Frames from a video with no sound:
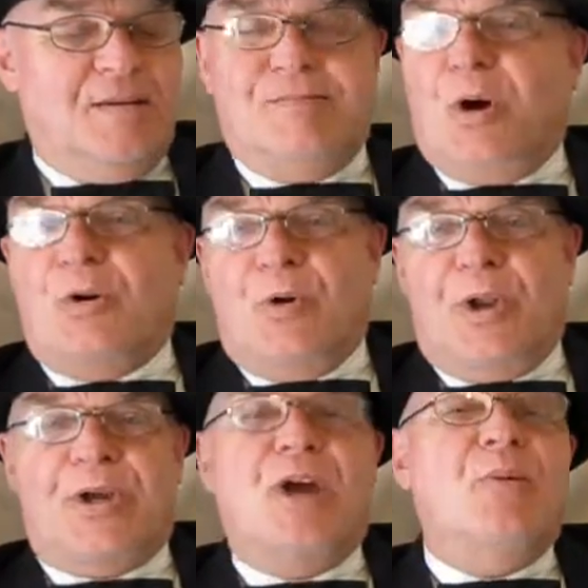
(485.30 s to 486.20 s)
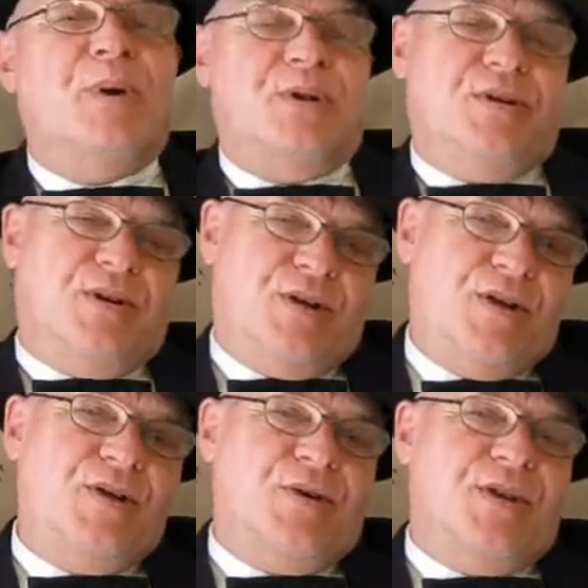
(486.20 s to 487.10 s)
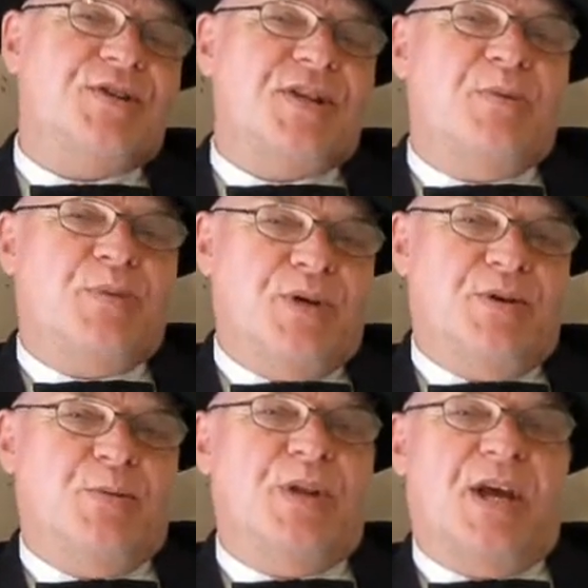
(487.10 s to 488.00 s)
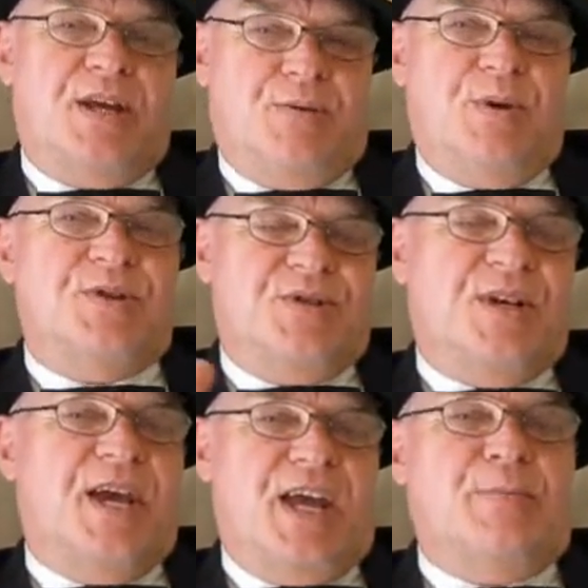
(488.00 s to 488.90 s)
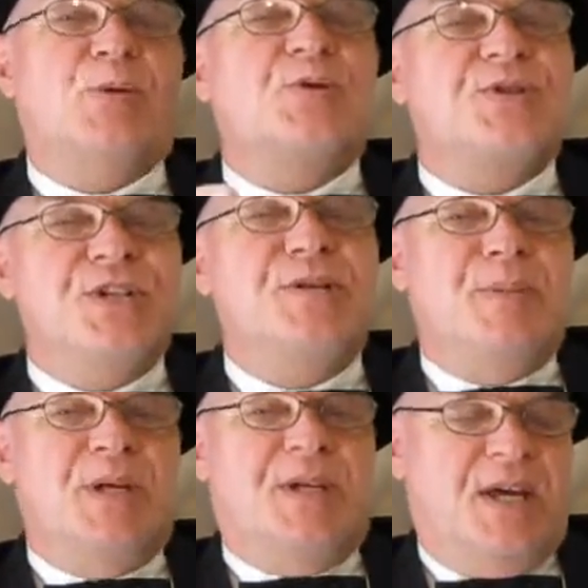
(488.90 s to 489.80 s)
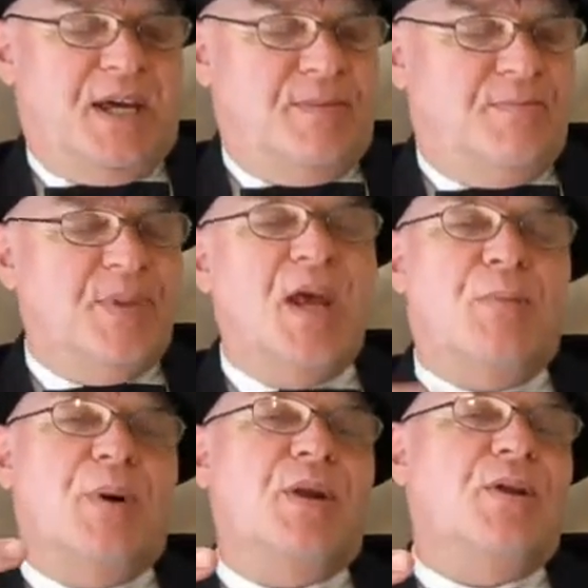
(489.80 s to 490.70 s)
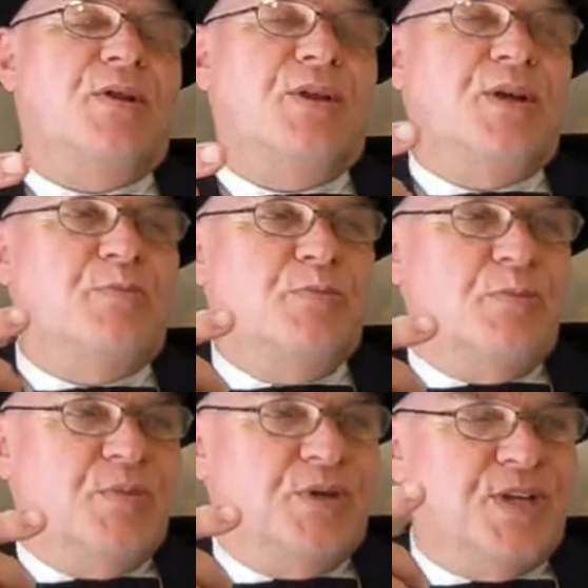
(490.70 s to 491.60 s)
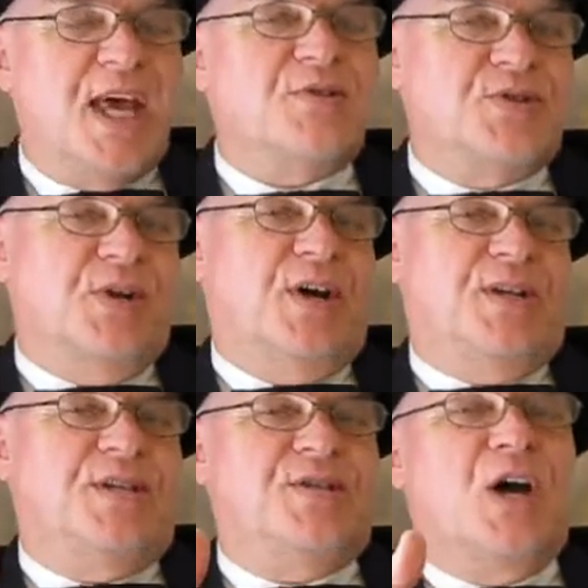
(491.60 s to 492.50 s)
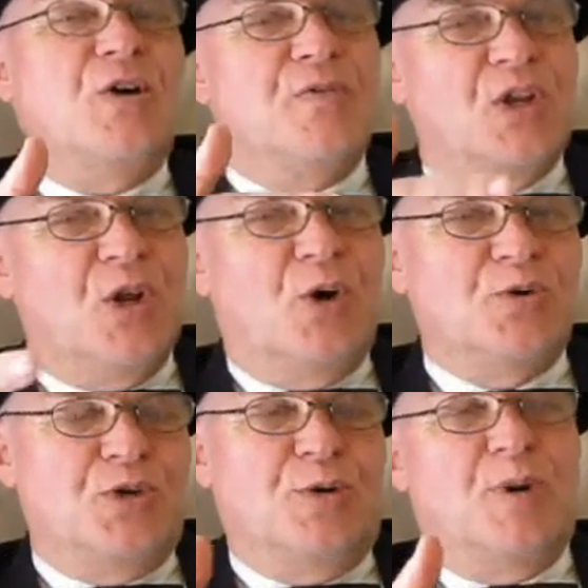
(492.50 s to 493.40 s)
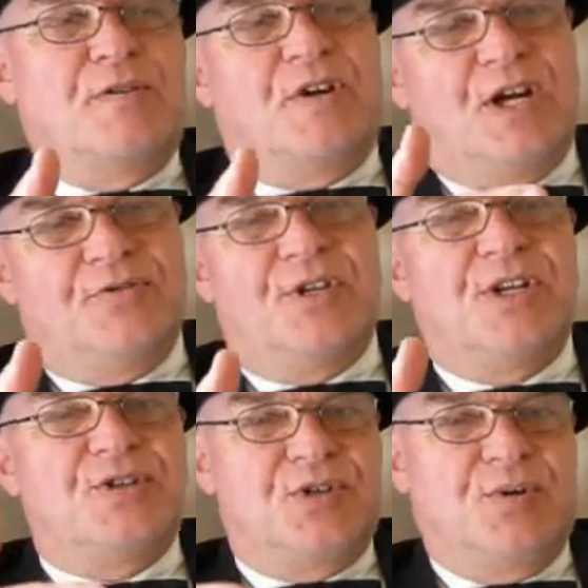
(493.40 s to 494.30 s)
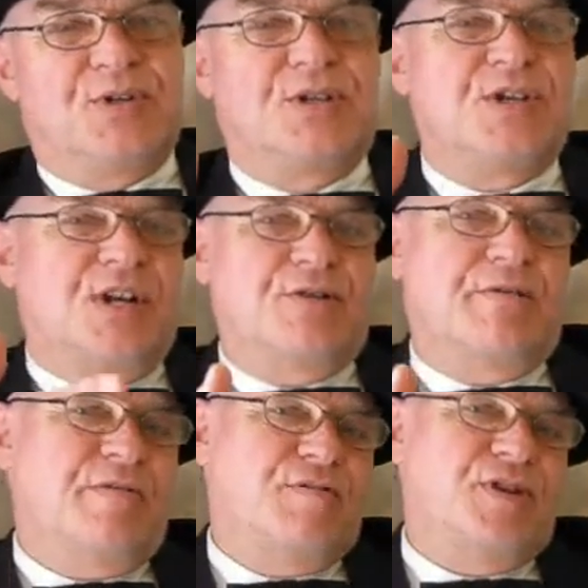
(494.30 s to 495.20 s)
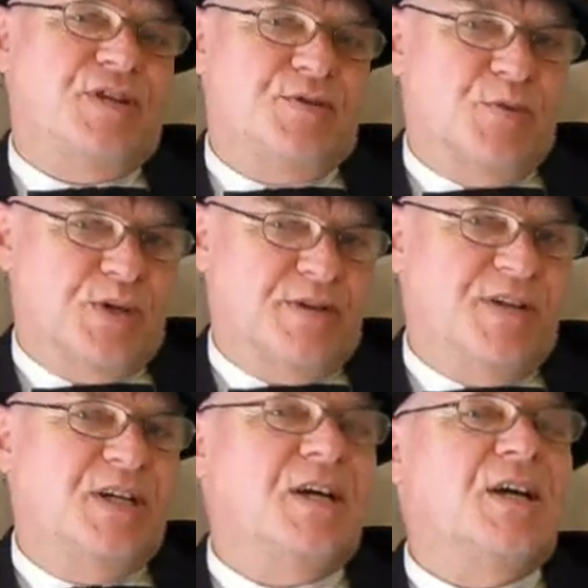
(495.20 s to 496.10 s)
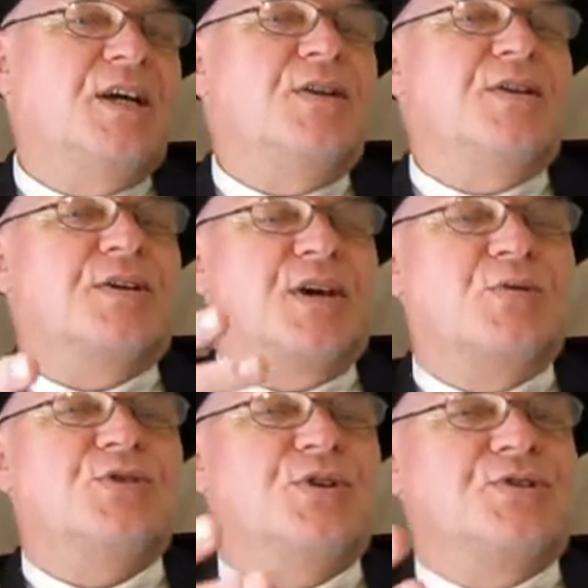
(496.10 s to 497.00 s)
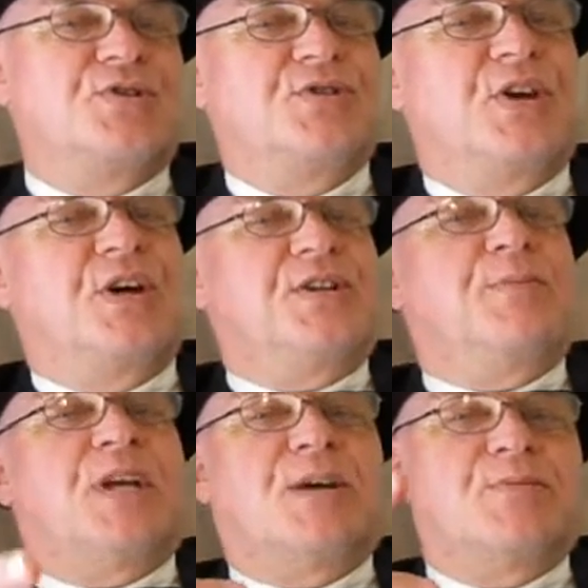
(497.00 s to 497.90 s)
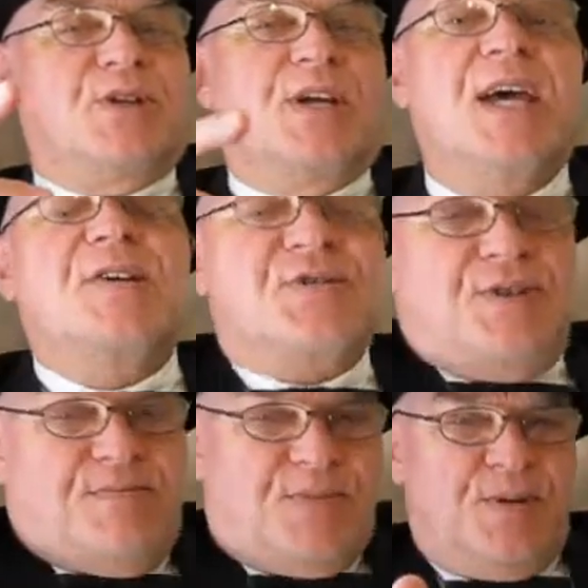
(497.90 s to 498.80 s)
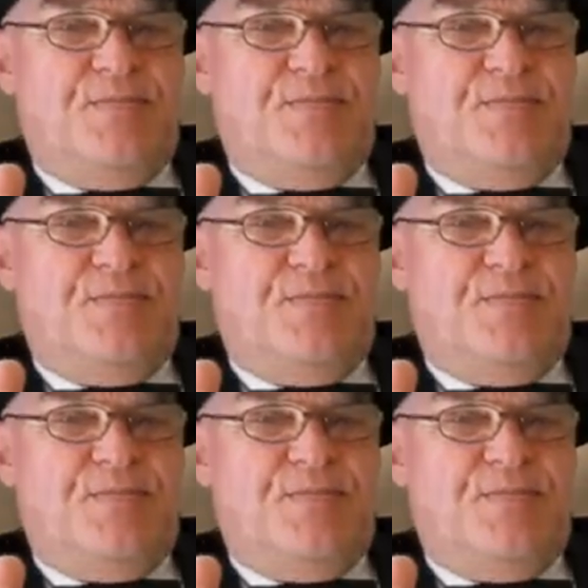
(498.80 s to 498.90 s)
Ironic. But, there's that period where there's a game, or a seeming game. But the downside is, over the long term, over 100 years, 200 years, 150 years or whatever, the culture, the society becomes accustomed